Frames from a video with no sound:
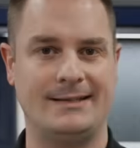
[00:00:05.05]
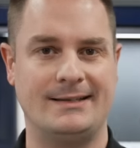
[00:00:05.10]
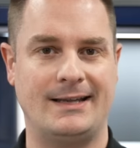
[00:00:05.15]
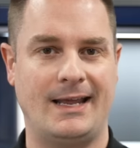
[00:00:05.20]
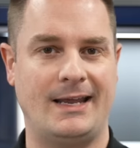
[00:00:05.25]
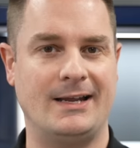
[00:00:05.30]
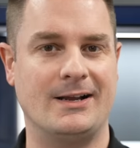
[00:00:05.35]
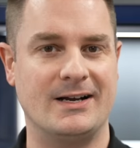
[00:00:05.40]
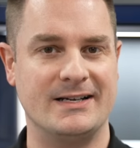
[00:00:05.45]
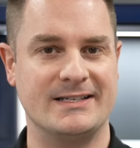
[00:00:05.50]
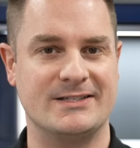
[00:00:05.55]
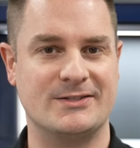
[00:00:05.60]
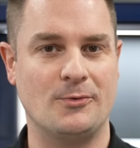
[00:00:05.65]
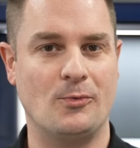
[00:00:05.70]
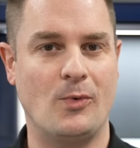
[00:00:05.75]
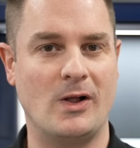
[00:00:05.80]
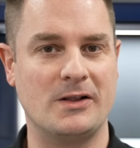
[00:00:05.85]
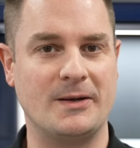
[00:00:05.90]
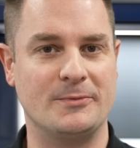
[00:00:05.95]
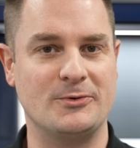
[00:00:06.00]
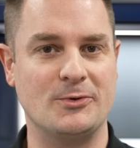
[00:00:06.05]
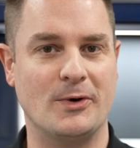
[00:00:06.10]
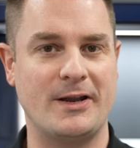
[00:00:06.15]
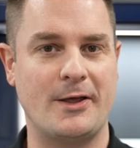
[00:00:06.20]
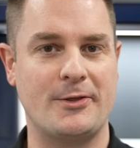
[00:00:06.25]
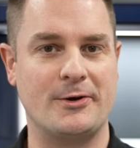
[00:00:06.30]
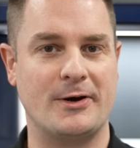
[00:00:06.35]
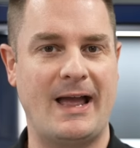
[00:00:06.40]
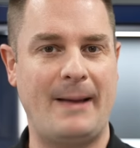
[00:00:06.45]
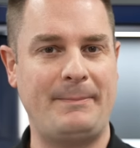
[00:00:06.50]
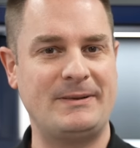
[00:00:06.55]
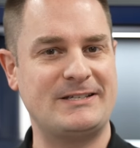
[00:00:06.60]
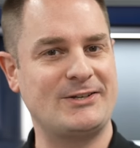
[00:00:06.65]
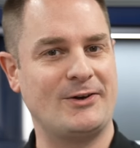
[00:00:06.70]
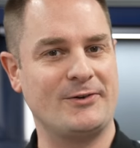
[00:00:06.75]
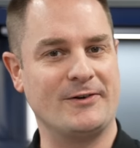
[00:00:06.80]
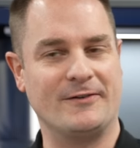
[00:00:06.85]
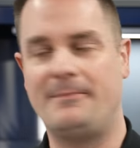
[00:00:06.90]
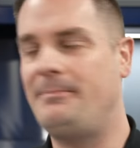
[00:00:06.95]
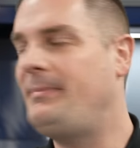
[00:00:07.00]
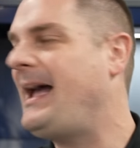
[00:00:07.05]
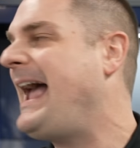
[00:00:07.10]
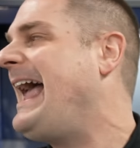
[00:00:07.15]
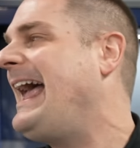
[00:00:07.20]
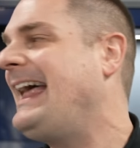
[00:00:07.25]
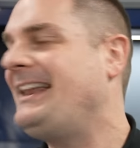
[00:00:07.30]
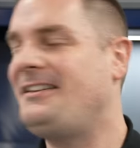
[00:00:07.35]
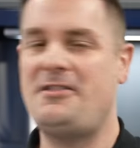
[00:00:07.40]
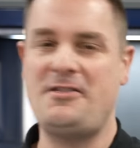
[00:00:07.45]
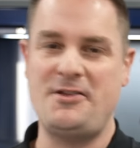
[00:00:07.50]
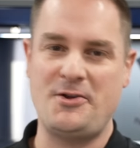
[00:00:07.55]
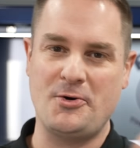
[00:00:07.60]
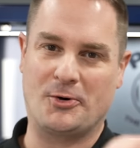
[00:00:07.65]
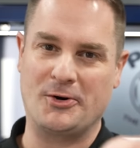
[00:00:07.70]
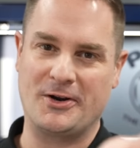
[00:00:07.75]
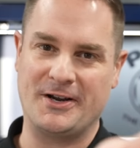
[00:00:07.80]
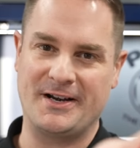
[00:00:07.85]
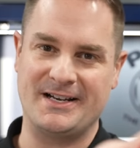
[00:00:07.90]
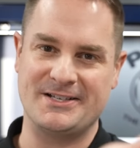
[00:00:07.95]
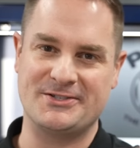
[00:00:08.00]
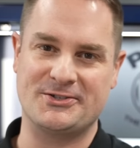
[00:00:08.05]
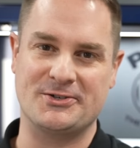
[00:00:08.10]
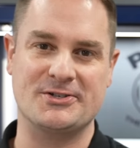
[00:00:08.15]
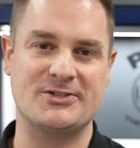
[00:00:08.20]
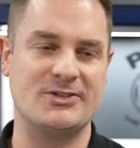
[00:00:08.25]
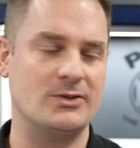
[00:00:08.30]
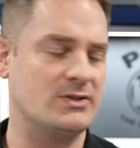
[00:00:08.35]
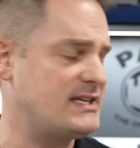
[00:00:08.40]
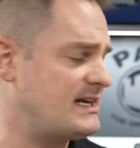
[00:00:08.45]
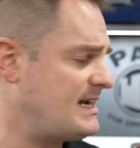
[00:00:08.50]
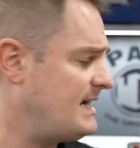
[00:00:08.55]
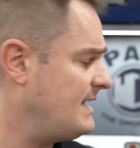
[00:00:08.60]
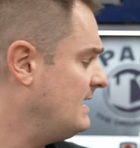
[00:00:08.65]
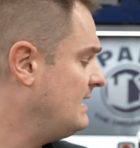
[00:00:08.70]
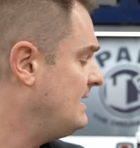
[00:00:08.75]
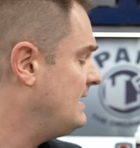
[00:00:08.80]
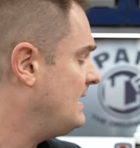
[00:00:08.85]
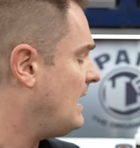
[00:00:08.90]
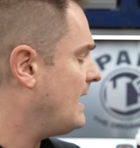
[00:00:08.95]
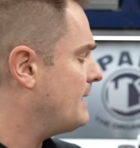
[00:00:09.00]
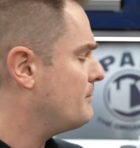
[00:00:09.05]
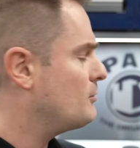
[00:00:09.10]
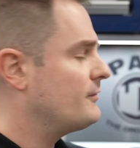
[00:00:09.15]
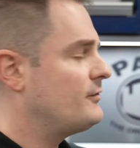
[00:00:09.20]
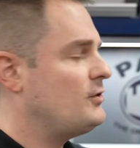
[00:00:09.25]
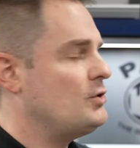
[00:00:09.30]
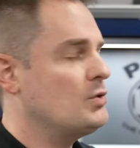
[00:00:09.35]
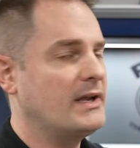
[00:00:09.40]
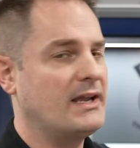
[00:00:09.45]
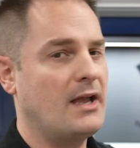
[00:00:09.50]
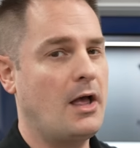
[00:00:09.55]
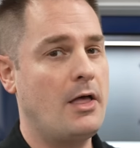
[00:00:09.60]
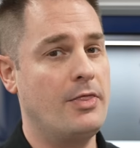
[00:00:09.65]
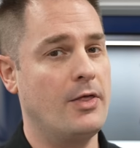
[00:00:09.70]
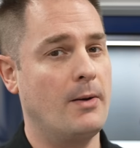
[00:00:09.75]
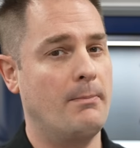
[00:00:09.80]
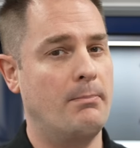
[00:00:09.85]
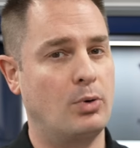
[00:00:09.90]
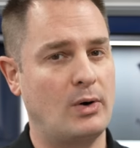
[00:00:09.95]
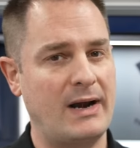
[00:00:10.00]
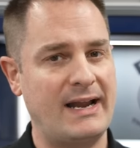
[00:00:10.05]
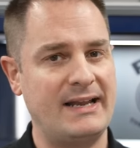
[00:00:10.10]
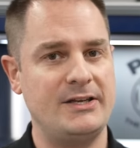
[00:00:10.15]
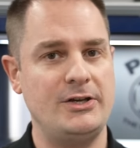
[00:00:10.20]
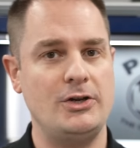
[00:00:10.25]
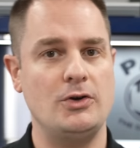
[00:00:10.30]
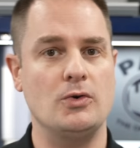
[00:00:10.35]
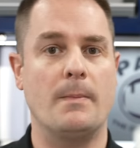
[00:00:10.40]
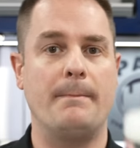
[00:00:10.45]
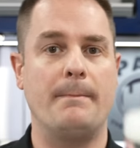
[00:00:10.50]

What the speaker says: Hey guys, welcome to another episode of Pan the Organizer. So today I'm reviewing the brand new